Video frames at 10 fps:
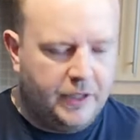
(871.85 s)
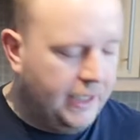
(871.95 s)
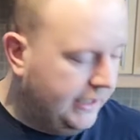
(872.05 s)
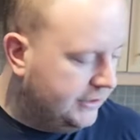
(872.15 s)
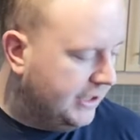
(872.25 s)

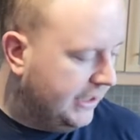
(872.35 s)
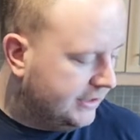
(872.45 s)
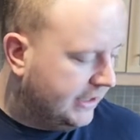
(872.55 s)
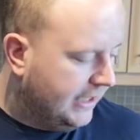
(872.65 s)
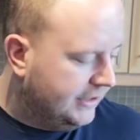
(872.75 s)
that easily
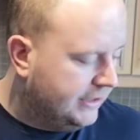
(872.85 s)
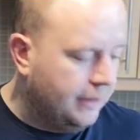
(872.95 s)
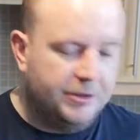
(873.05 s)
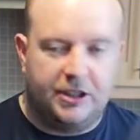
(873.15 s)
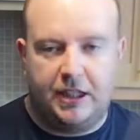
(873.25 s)
has to get the
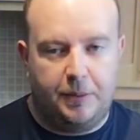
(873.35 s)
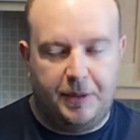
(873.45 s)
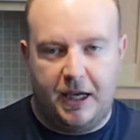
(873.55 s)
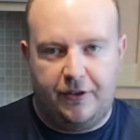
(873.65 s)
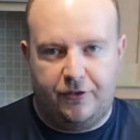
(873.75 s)
same as the
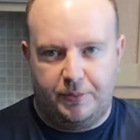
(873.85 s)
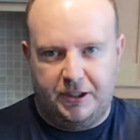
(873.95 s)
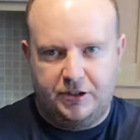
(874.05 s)
EPA for me.